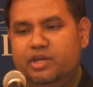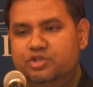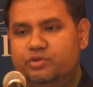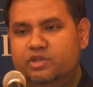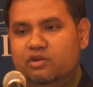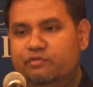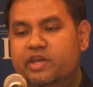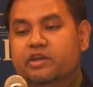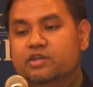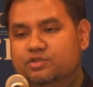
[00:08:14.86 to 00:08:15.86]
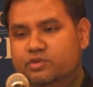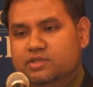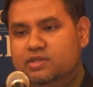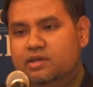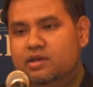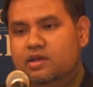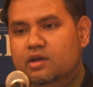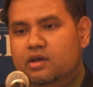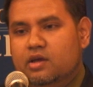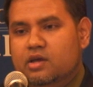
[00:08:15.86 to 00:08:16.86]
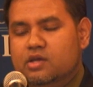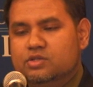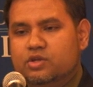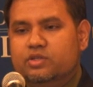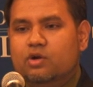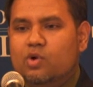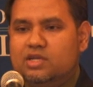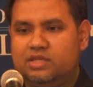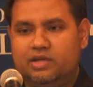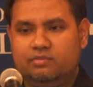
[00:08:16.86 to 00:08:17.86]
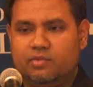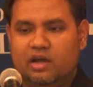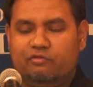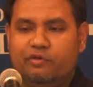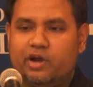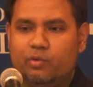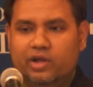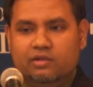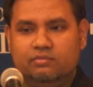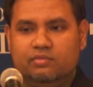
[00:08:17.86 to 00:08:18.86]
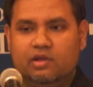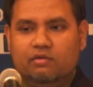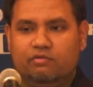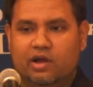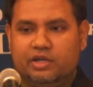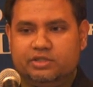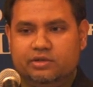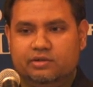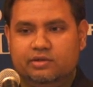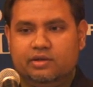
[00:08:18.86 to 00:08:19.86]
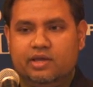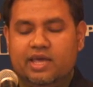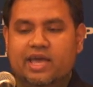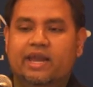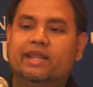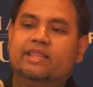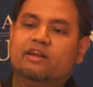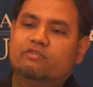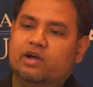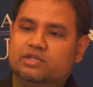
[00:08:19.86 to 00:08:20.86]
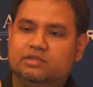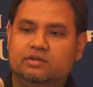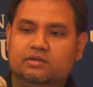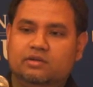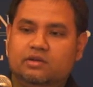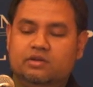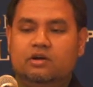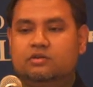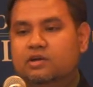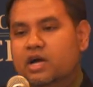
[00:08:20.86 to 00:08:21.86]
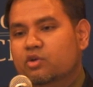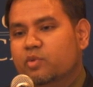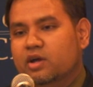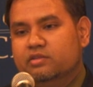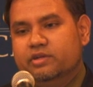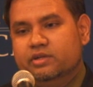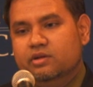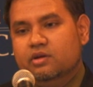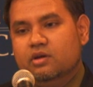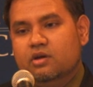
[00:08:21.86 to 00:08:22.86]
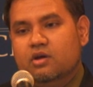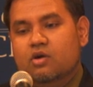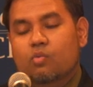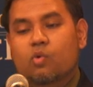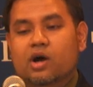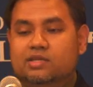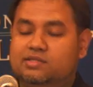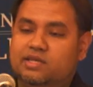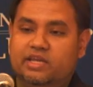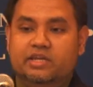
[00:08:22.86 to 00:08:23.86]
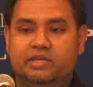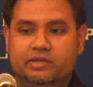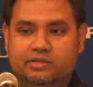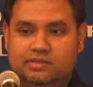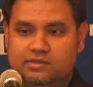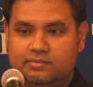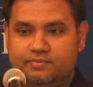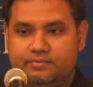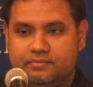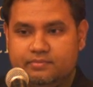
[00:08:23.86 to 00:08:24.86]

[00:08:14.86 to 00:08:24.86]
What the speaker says: Ministry of Industries. So there was a farewell function, and at that function, Dr. Ayub Qadri was in tears.